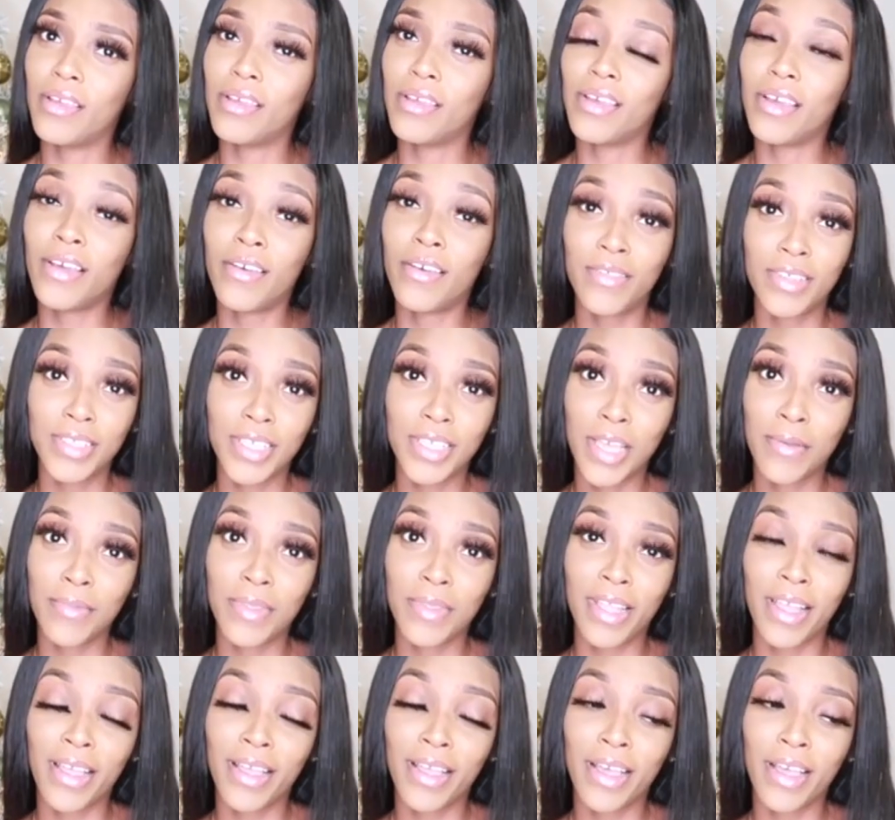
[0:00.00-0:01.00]
Other times
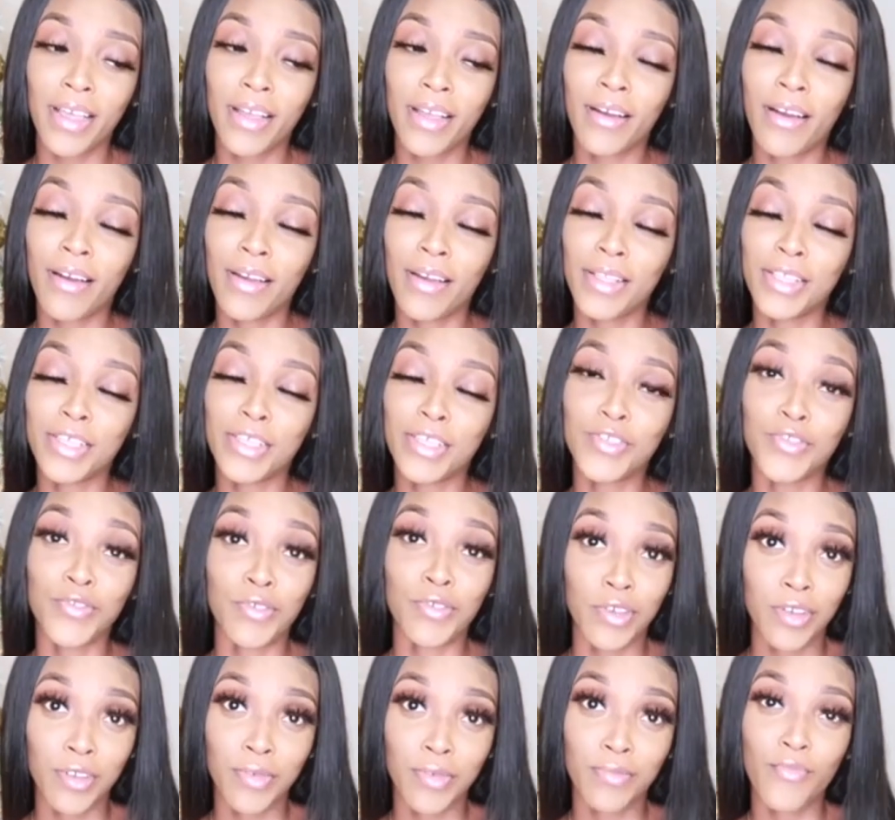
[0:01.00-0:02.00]
I got caught in a
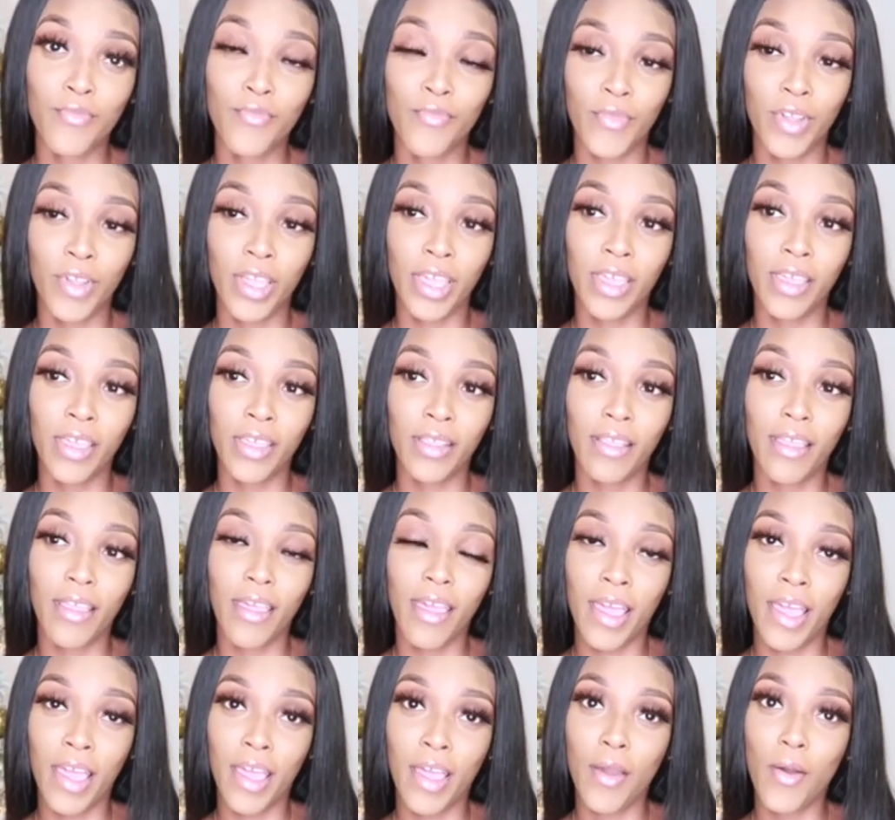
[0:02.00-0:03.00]
drug raid
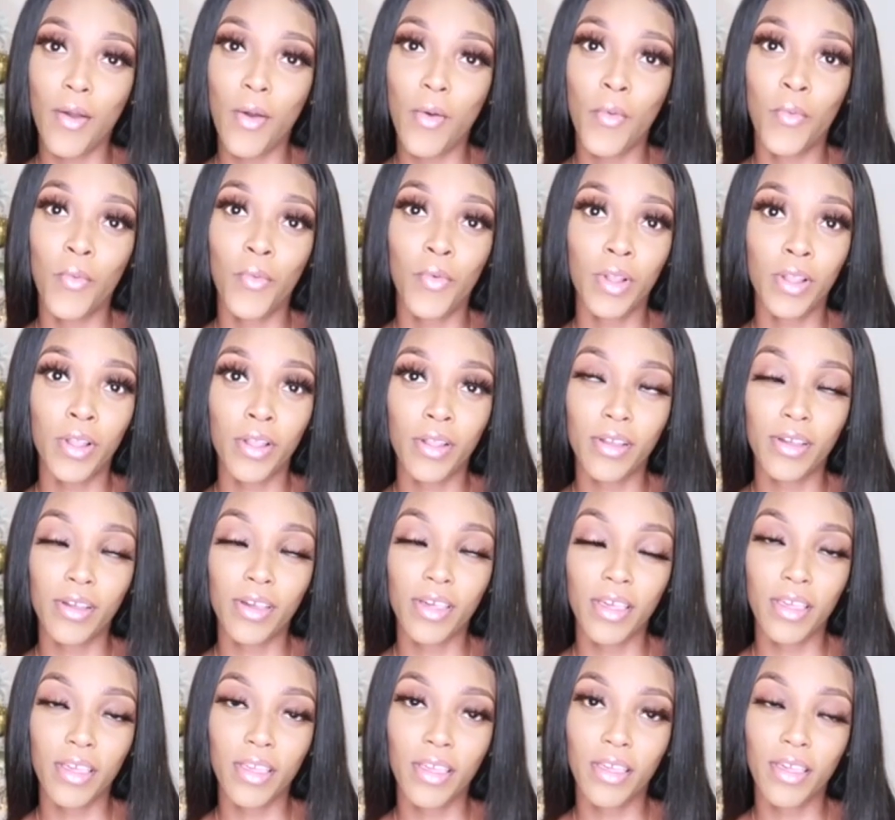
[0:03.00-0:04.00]
at work,
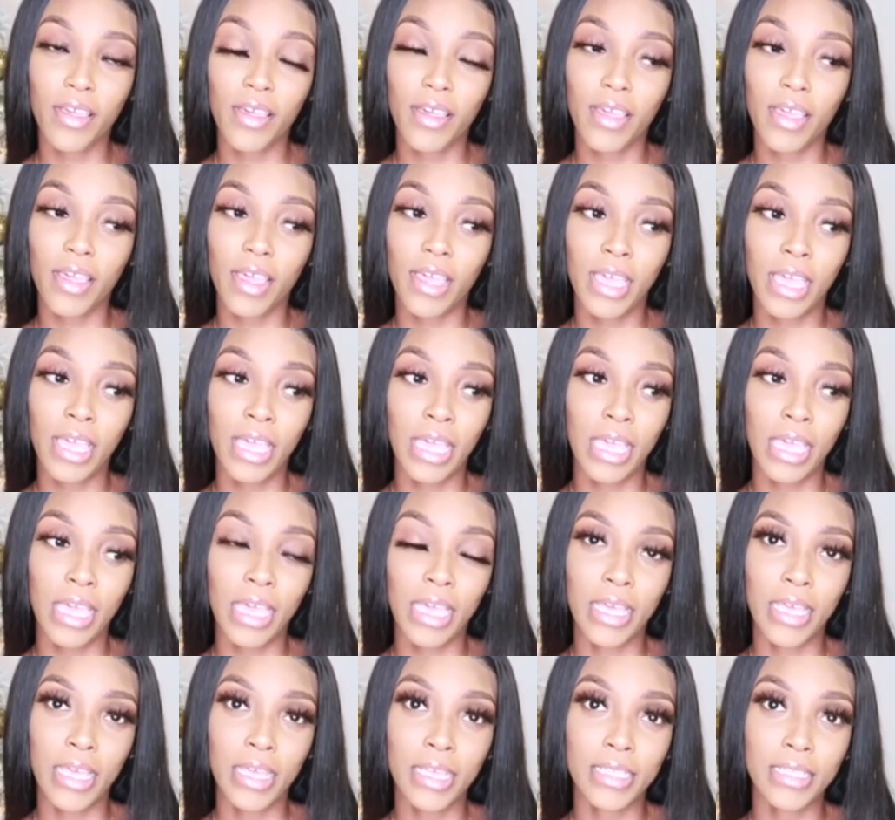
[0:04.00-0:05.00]

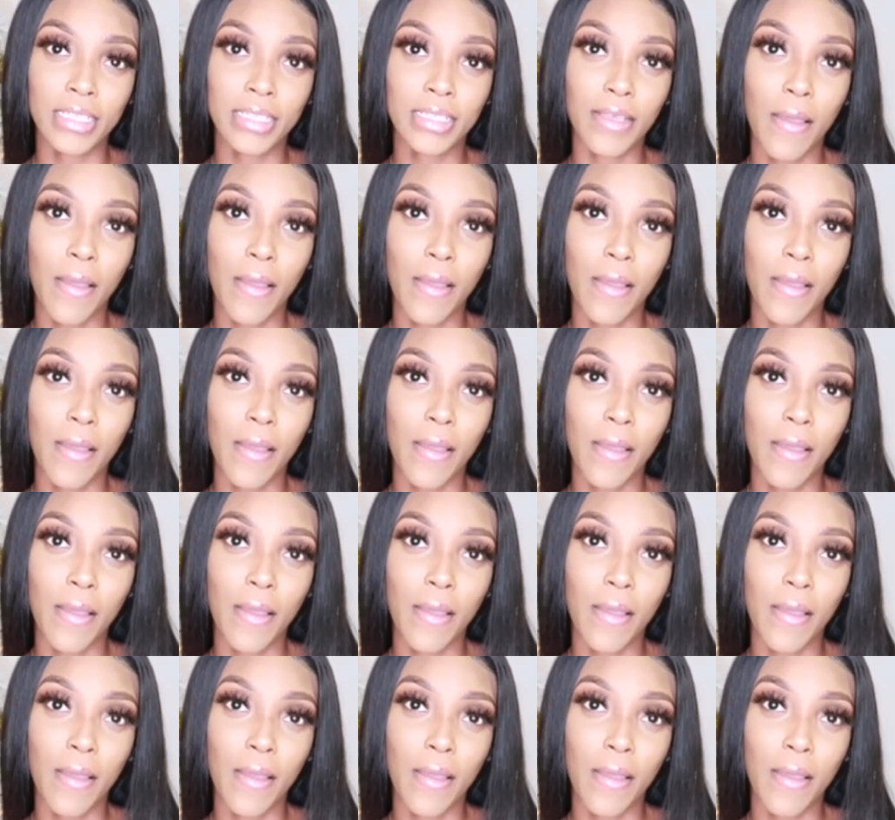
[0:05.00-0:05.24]
and